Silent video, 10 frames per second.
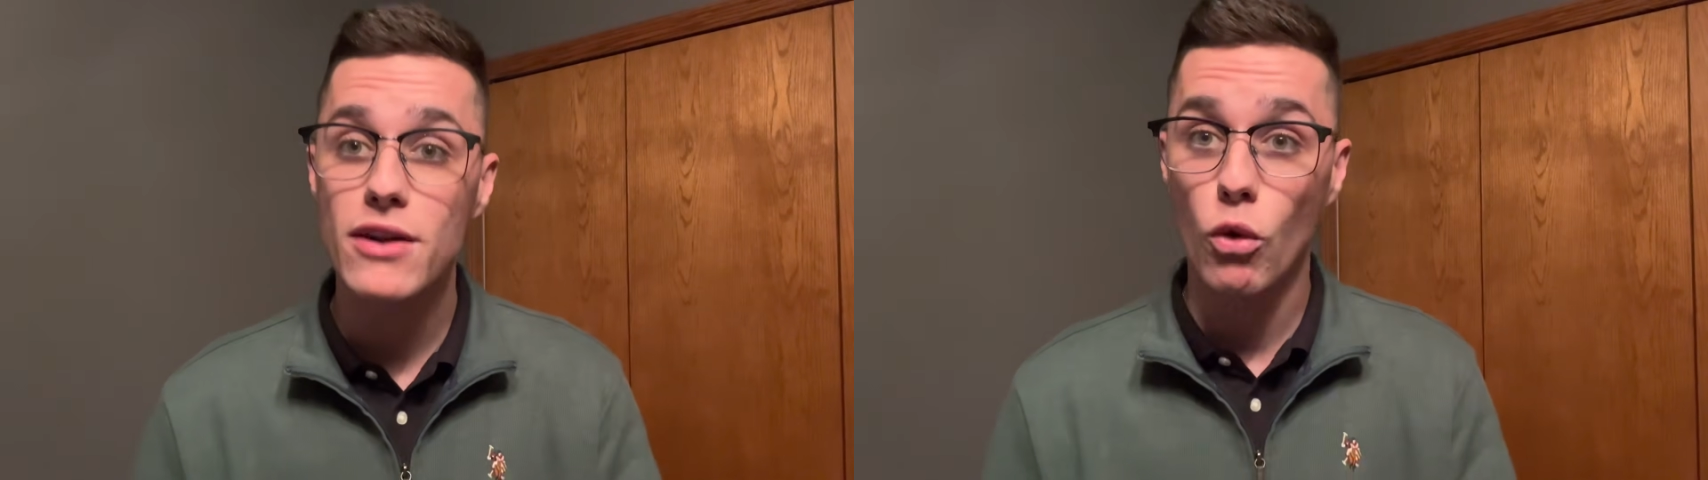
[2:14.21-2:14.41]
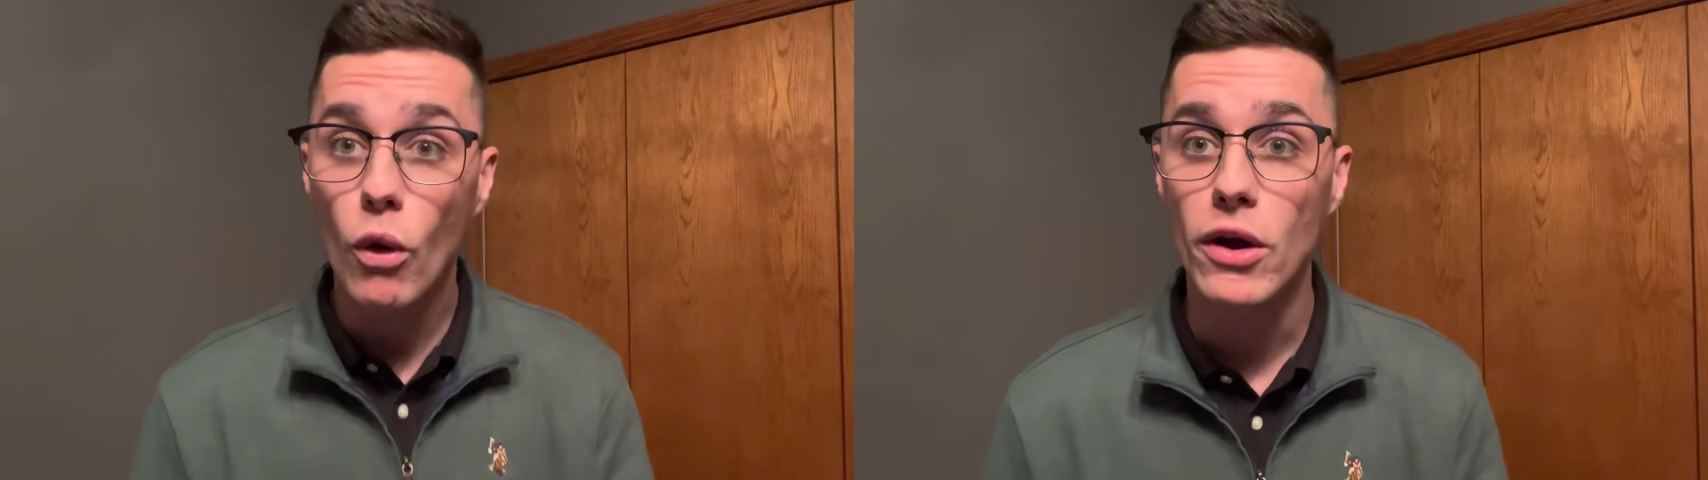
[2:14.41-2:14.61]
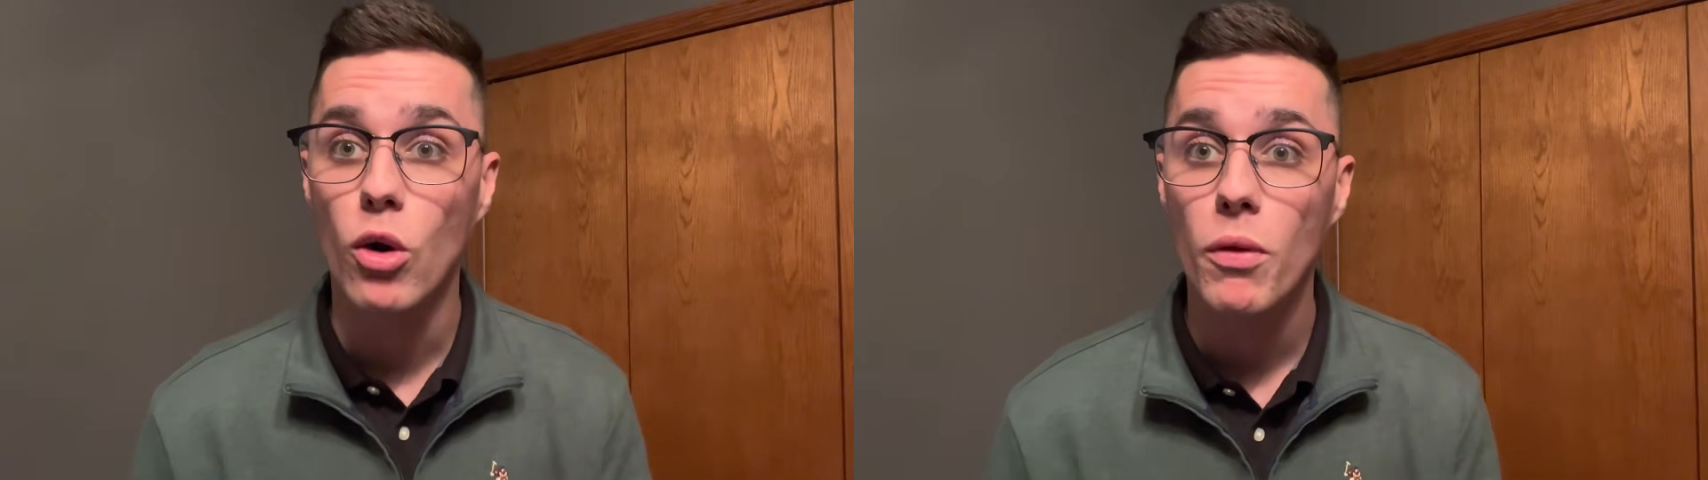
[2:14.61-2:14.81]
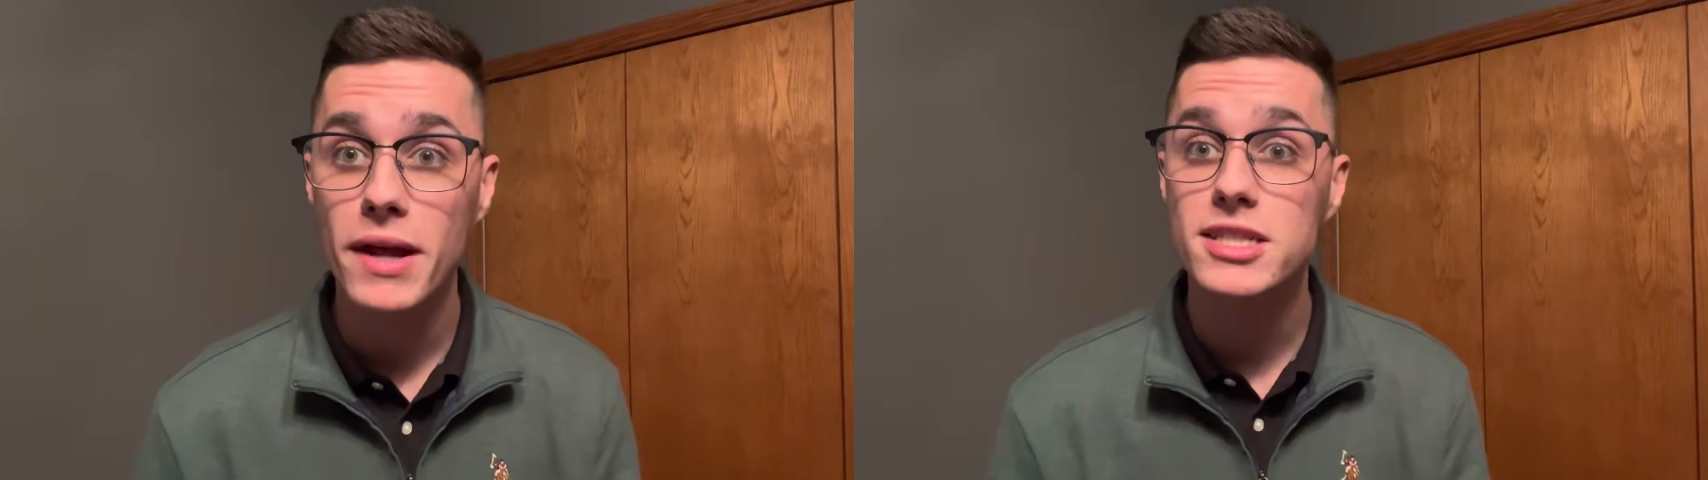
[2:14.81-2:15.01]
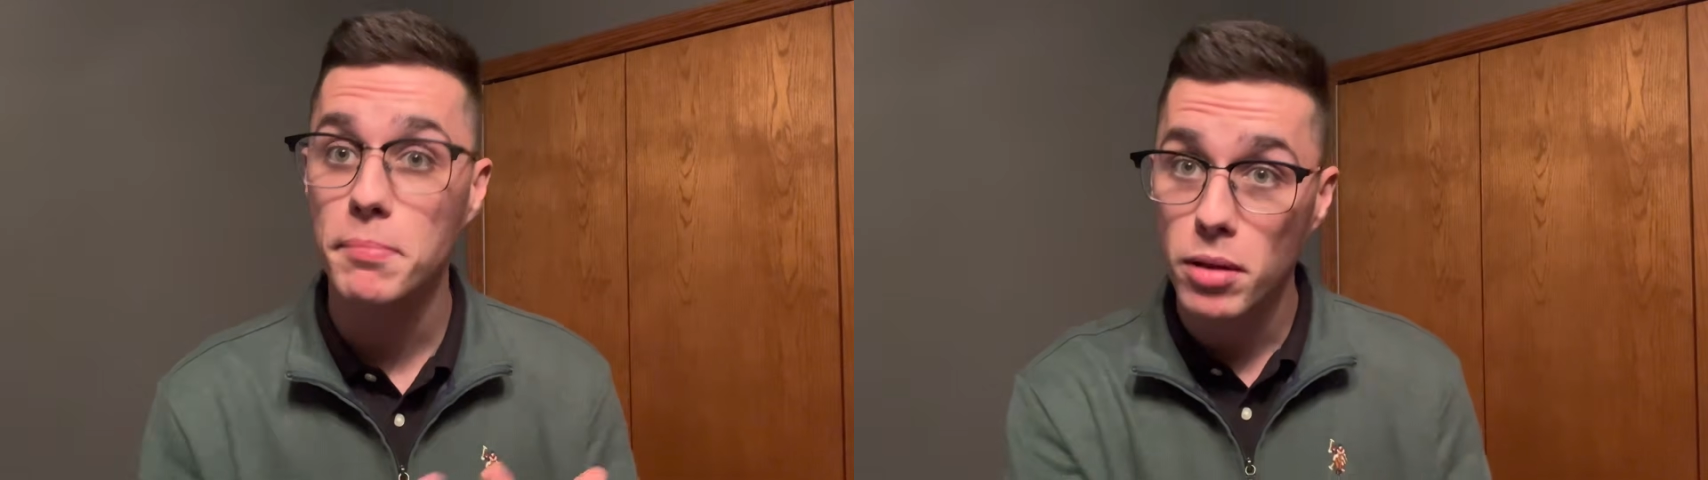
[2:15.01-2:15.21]
oil that's
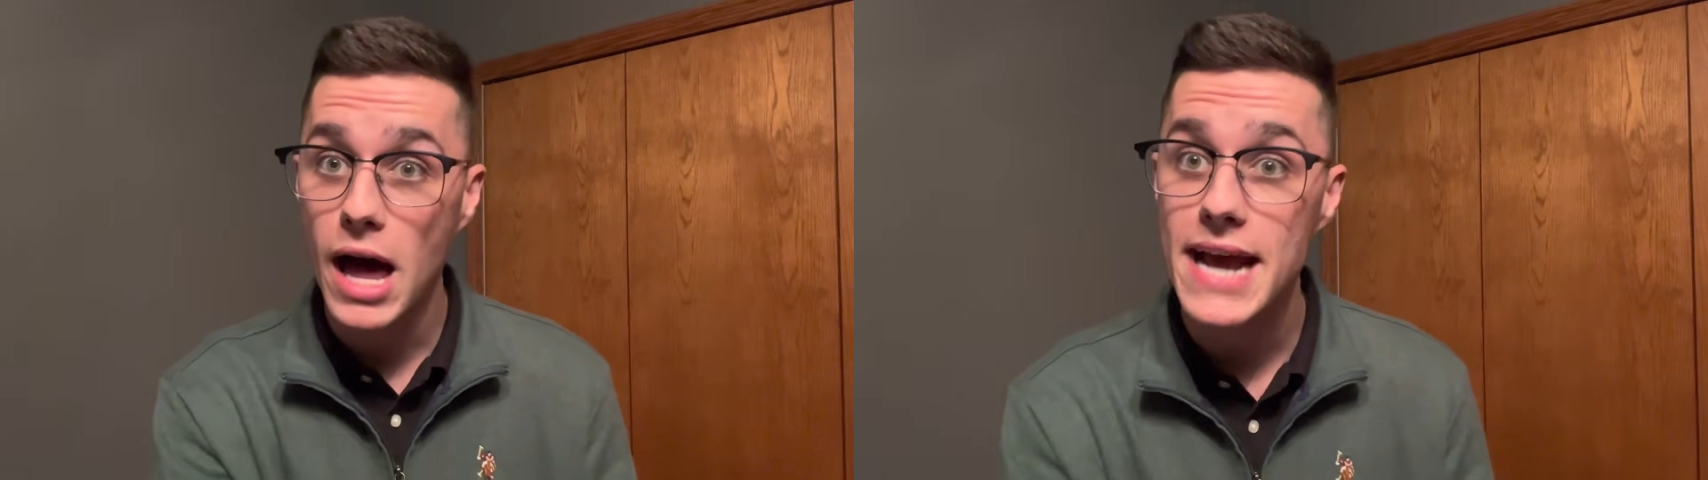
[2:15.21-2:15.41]
applied